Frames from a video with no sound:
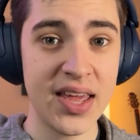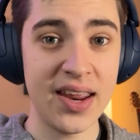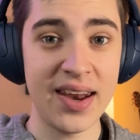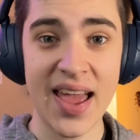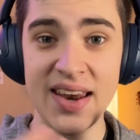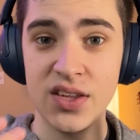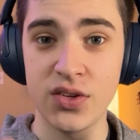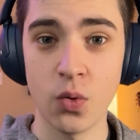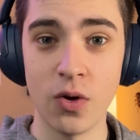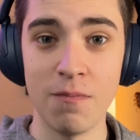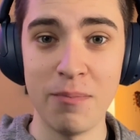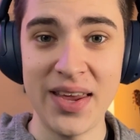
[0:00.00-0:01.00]
it in any
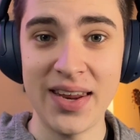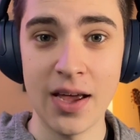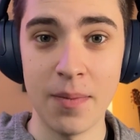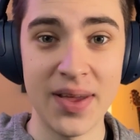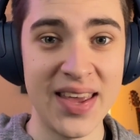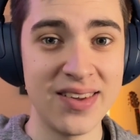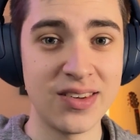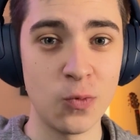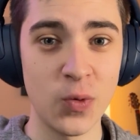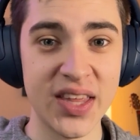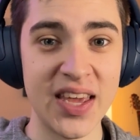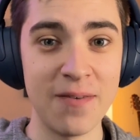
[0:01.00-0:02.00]
sort of medium isn't
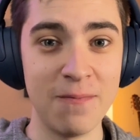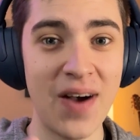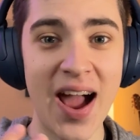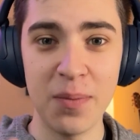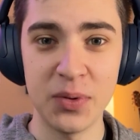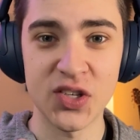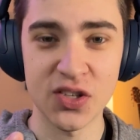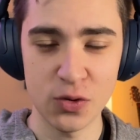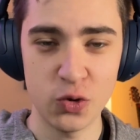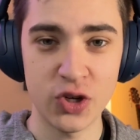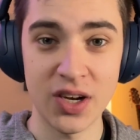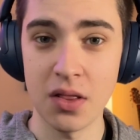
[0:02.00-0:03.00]
really a viable
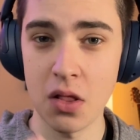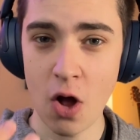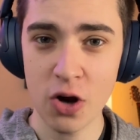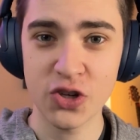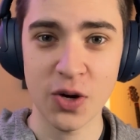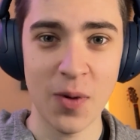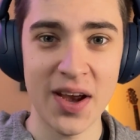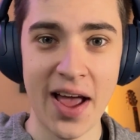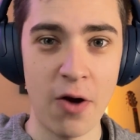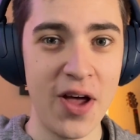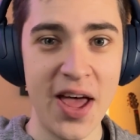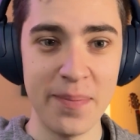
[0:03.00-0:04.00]
solution in the long term right
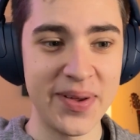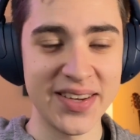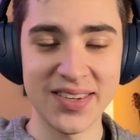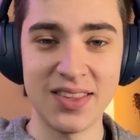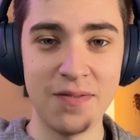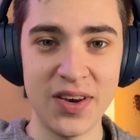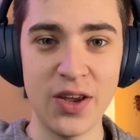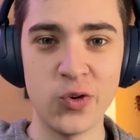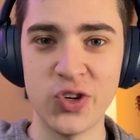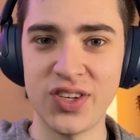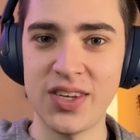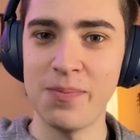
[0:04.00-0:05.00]
now, because the video
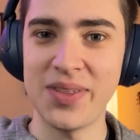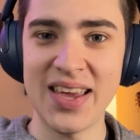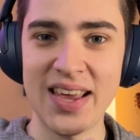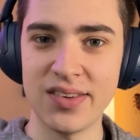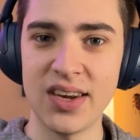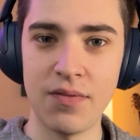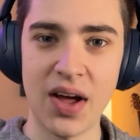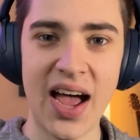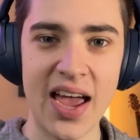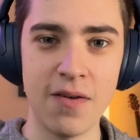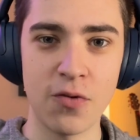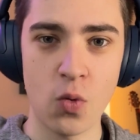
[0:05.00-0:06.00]
just simply isn't of a
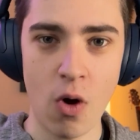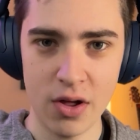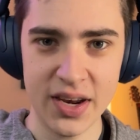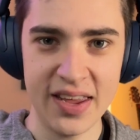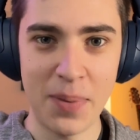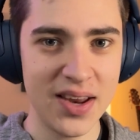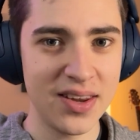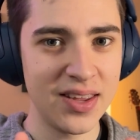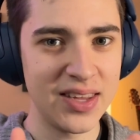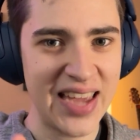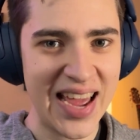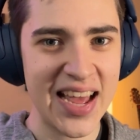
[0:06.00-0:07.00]
high enough quality. But
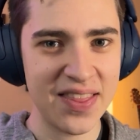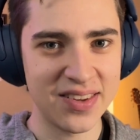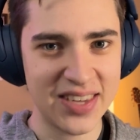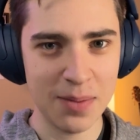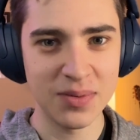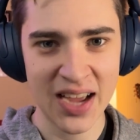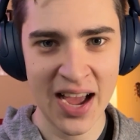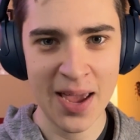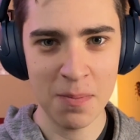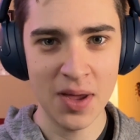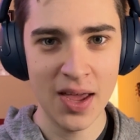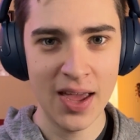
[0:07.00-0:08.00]
yet at the same
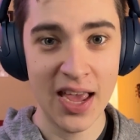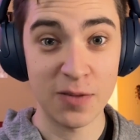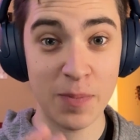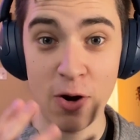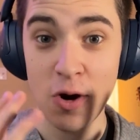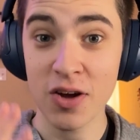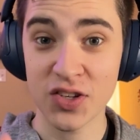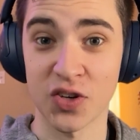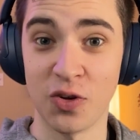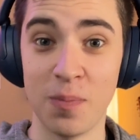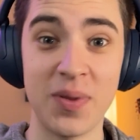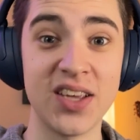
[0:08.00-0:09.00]
time, it's
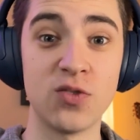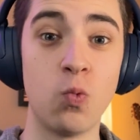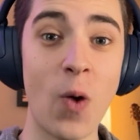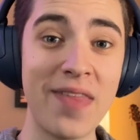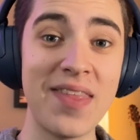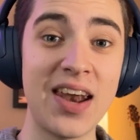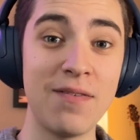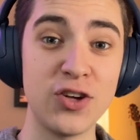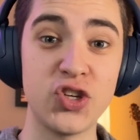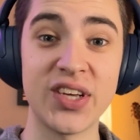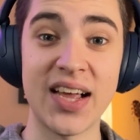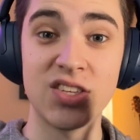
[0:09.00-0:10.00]
paradoxical, because when that
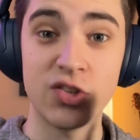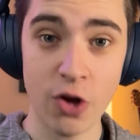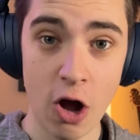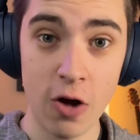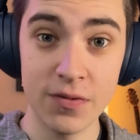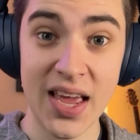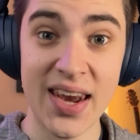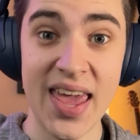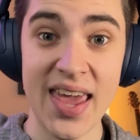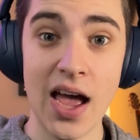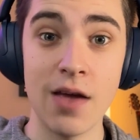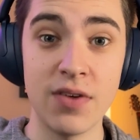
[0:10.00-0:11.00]
eventually gets solved and
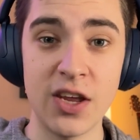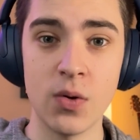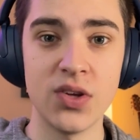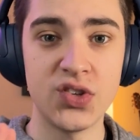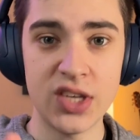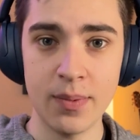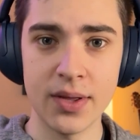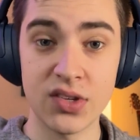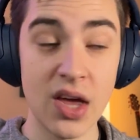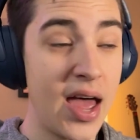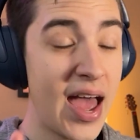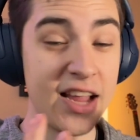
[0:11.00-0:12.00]
AI video is
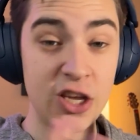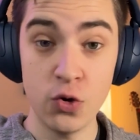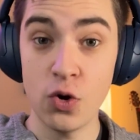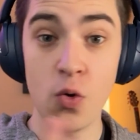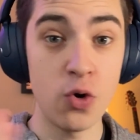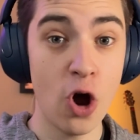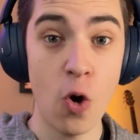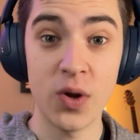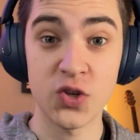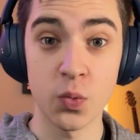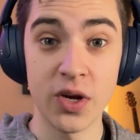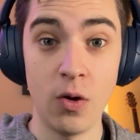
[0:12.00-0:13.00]
seamless and you don't know
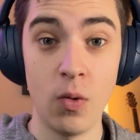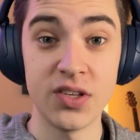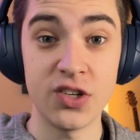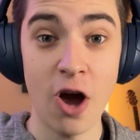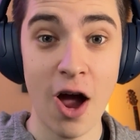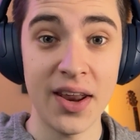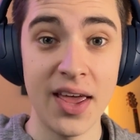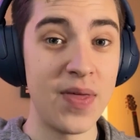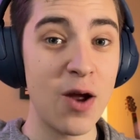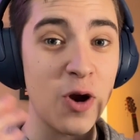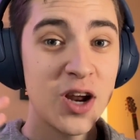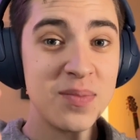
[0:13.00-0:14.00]
what's real and what's not,
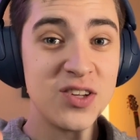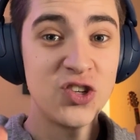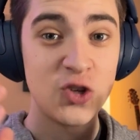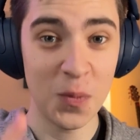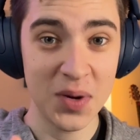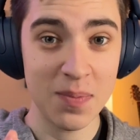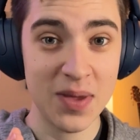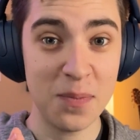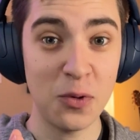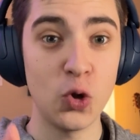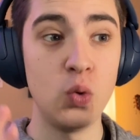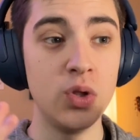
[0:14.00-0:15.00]
there are going to be so many
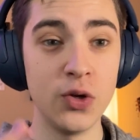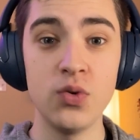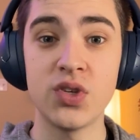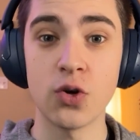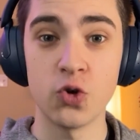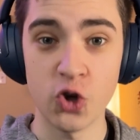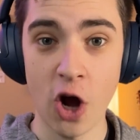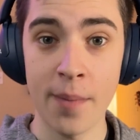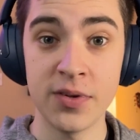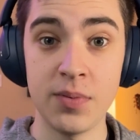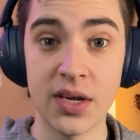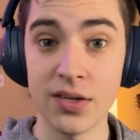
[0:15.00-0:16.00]
people who lose their
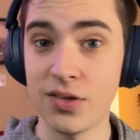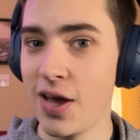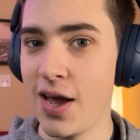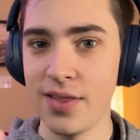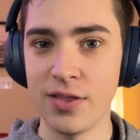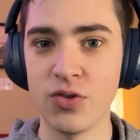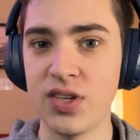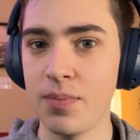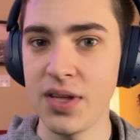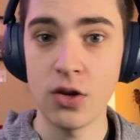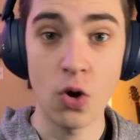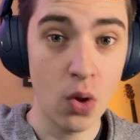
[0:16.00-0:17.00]
jobs because they're
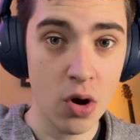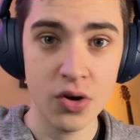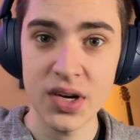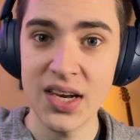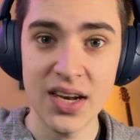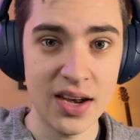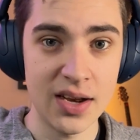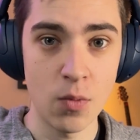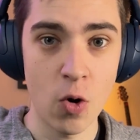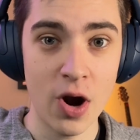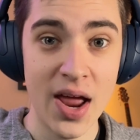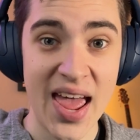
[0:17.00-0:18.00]
simply no longer needed
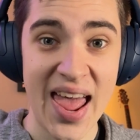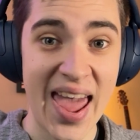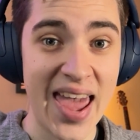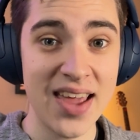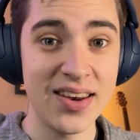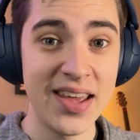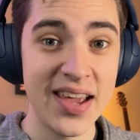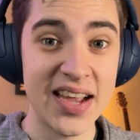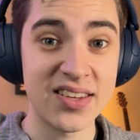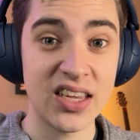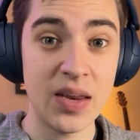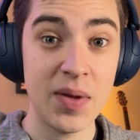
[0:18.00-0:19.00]
anymore. And
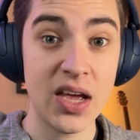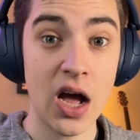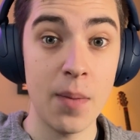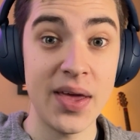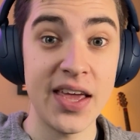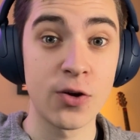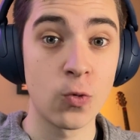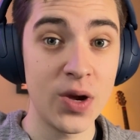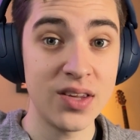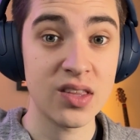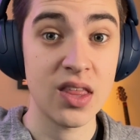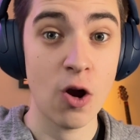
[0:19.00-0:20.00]
it's going to become
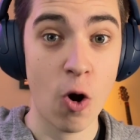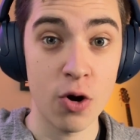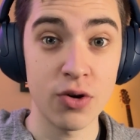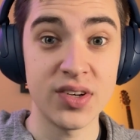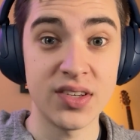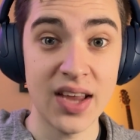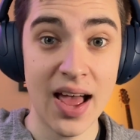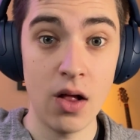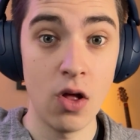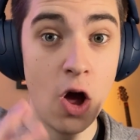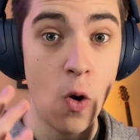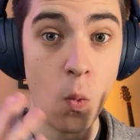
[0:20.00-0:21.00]
increasingly harder to
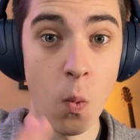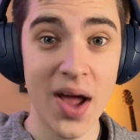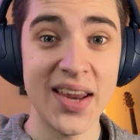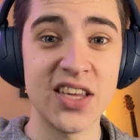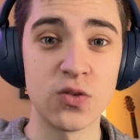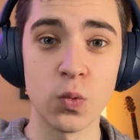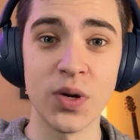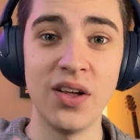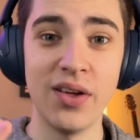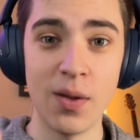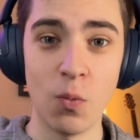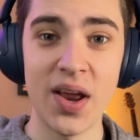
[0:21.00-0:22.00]
tell what is
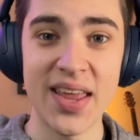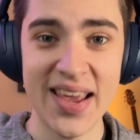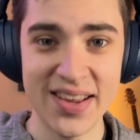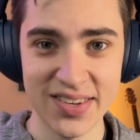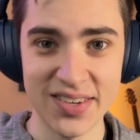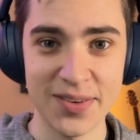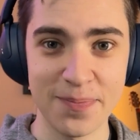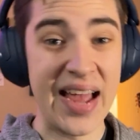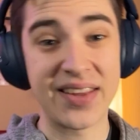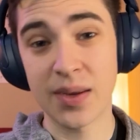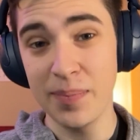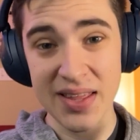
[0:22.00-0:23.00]
real and what isn't.
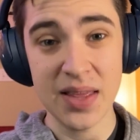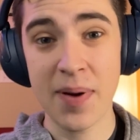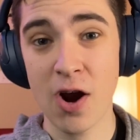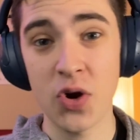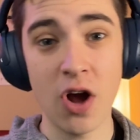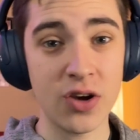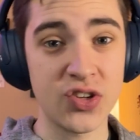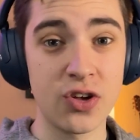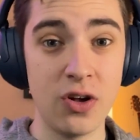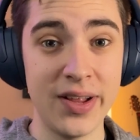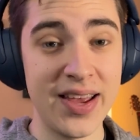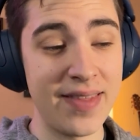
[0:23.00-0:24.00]
It's completely
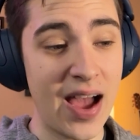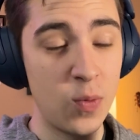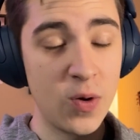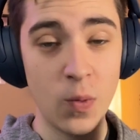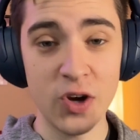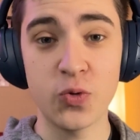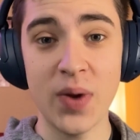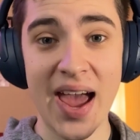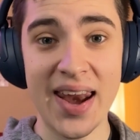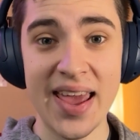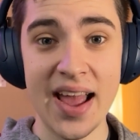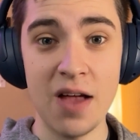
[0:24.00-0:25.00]
paradoxical in that we wish we
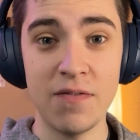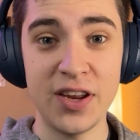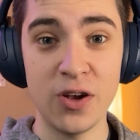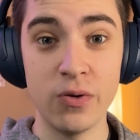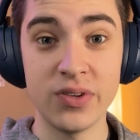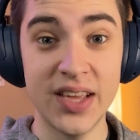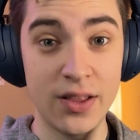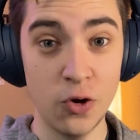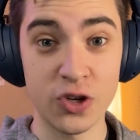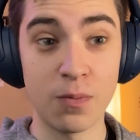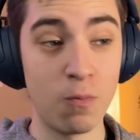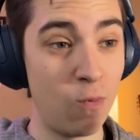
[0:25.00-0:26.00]
had AI videos that
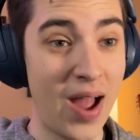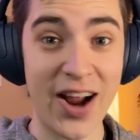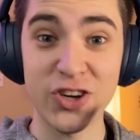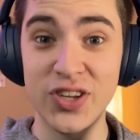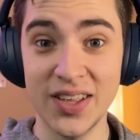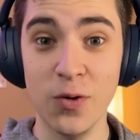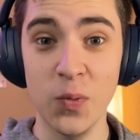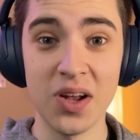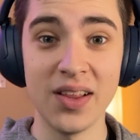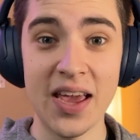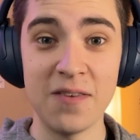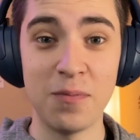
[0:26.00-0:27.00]
looked actually like
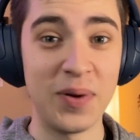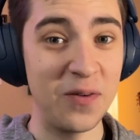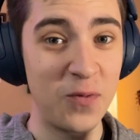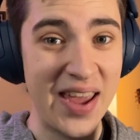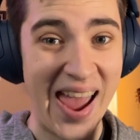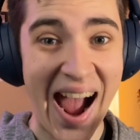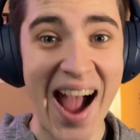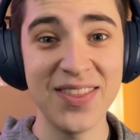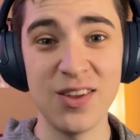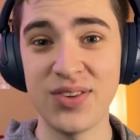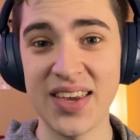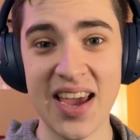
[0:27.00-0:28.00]
real life, but if we
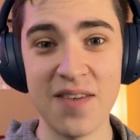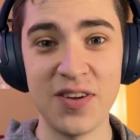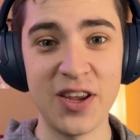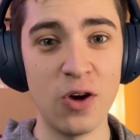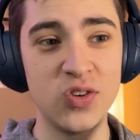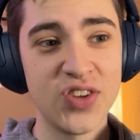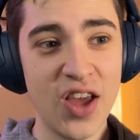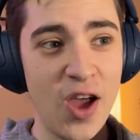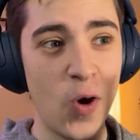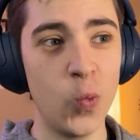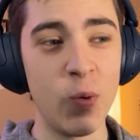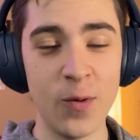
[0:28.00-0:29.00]
had those AI videos,
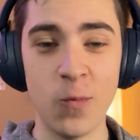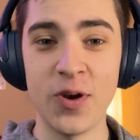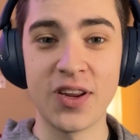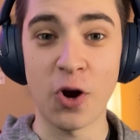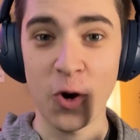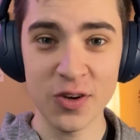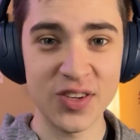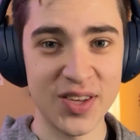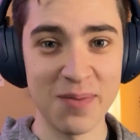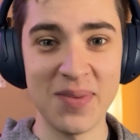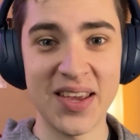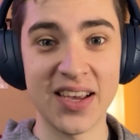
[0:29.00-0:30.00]
we would curse
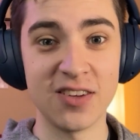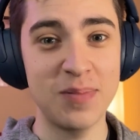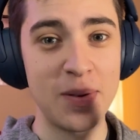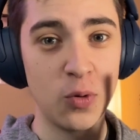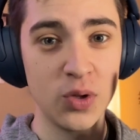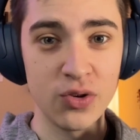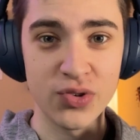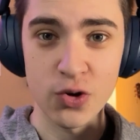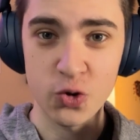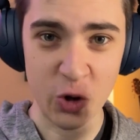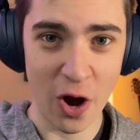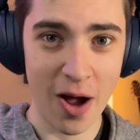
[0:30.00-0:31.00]
them because people would lose
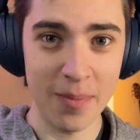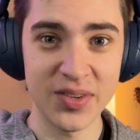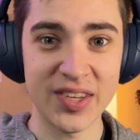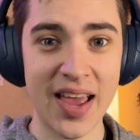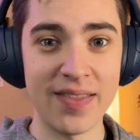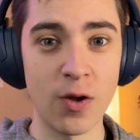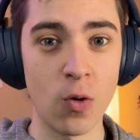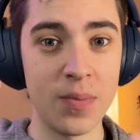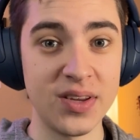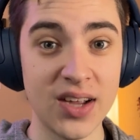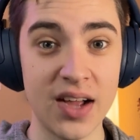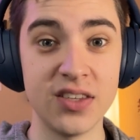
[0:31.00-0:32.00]
their jobs and there would
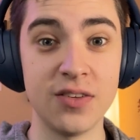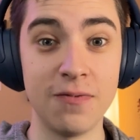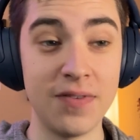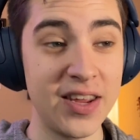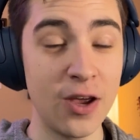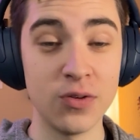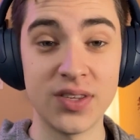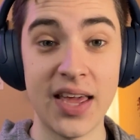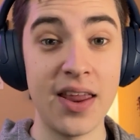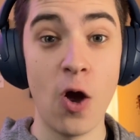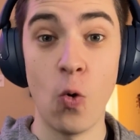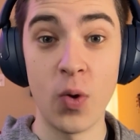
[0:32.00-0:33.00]
be tons of videos
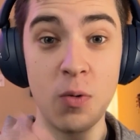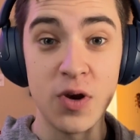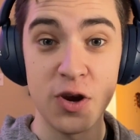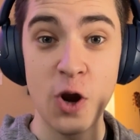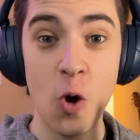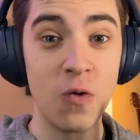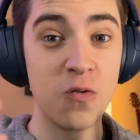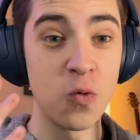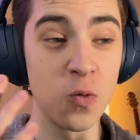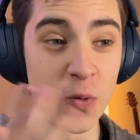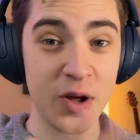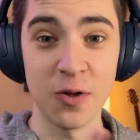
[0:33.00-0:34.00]
that we wouldn't know if
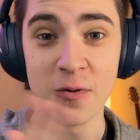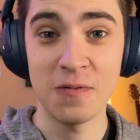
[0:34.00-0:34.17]
were real or